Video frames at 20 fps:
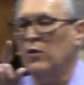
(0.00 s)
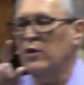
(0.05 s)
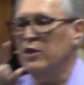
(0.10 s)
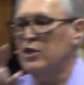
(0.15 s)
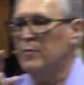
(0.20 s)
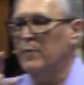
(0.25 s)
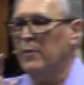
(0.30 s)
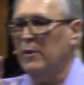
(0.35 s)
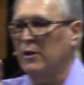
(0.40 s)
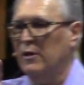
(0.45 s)
the
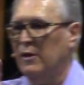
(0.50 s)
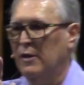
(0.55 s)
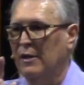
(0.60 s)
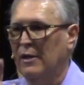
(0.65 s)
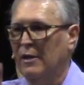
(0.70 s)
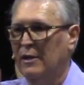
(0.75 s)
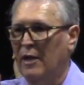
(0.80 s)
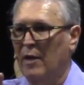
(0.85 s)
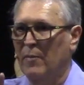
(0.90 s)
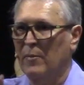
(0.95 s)
Holy Spirit
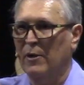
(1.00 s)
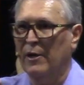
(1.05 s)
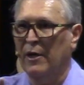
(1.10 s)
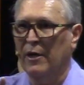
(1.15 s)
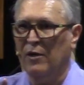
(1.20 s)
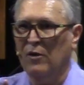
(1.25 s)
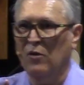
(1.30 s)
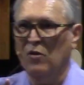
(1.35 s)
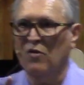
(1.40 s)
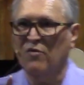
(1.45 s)
in the
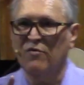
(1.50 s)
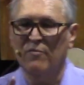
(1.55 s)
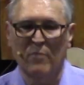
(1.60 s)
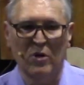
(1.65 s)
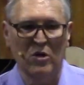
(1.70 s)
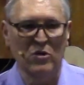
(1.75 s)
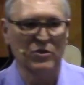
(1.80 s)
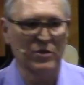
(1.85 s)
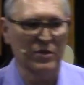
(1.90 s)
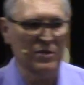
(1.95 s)
tabernacle
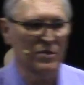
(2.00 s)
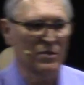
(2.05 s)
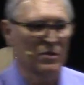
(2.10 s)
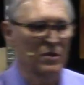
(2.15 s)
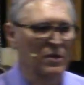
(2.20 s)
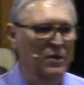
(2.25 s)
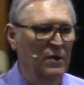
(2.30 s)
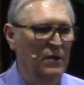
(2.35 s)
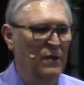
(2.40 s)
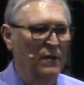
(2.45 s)
of
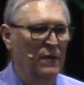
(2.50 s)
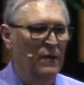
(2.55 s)
Moses.